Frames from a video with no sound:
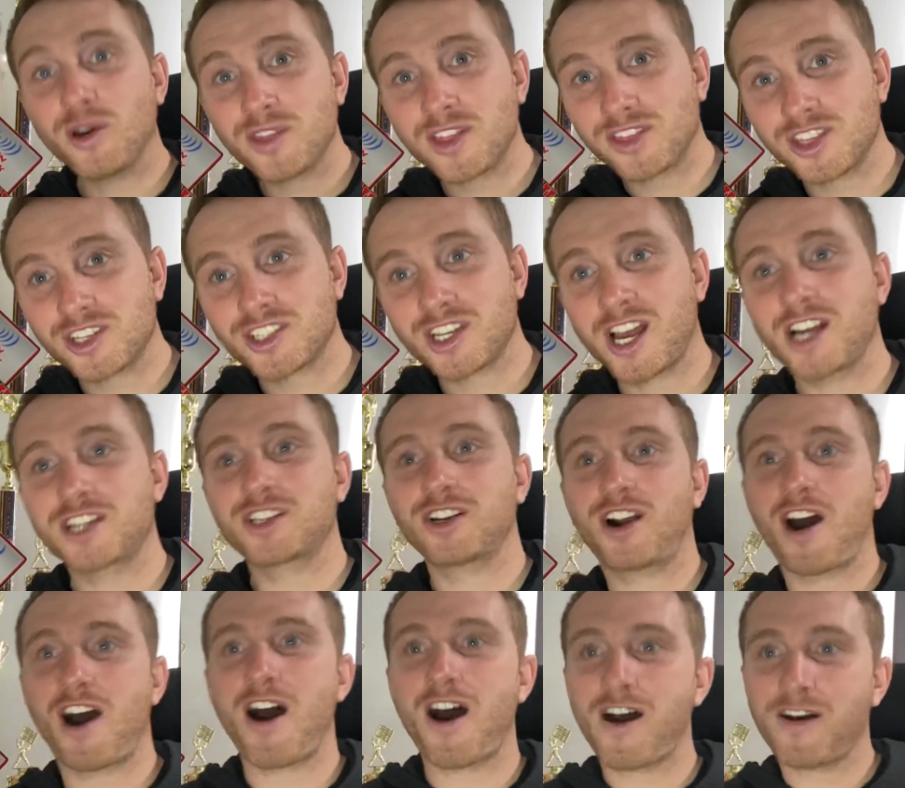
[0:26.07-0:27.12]
that the shocks are
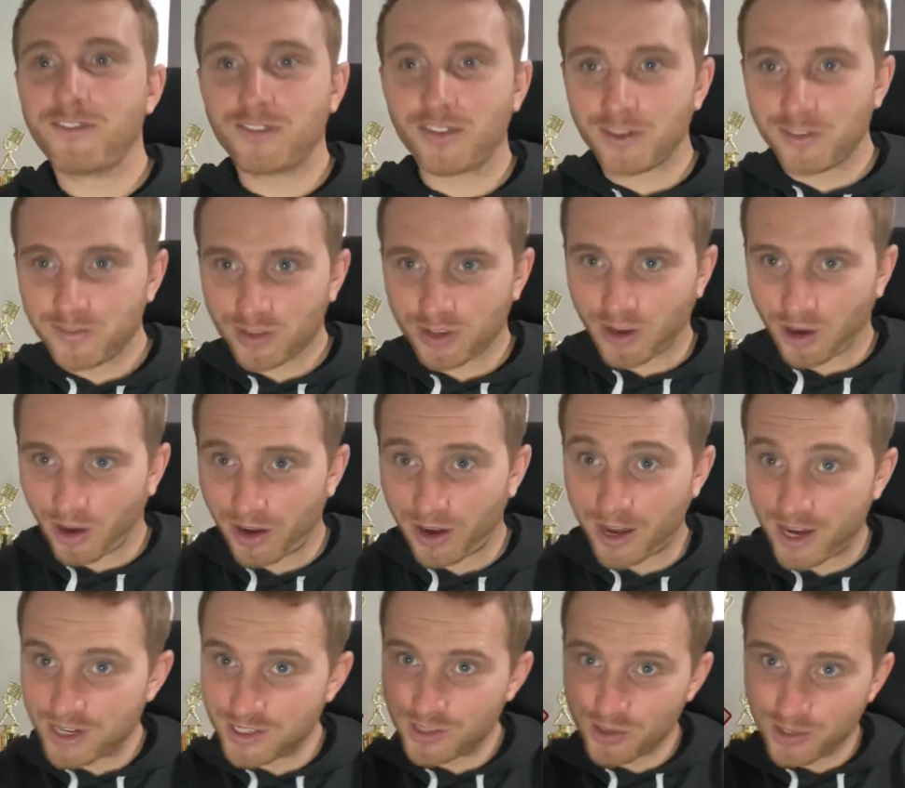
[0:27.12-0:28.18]
off of the car,
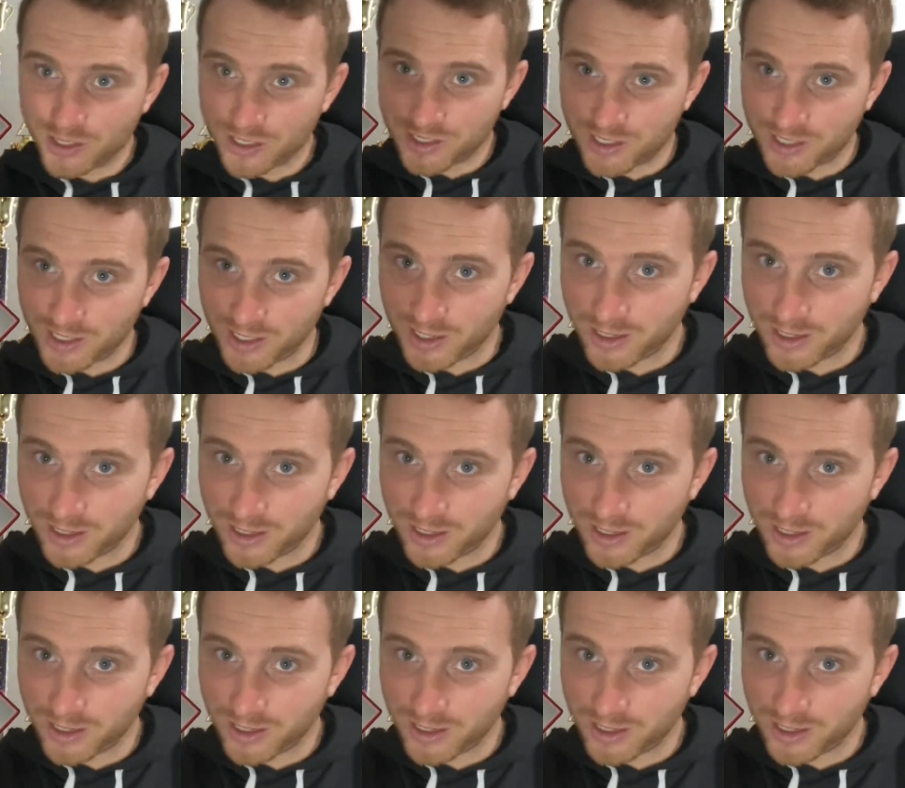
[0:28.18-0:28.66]
as you can see,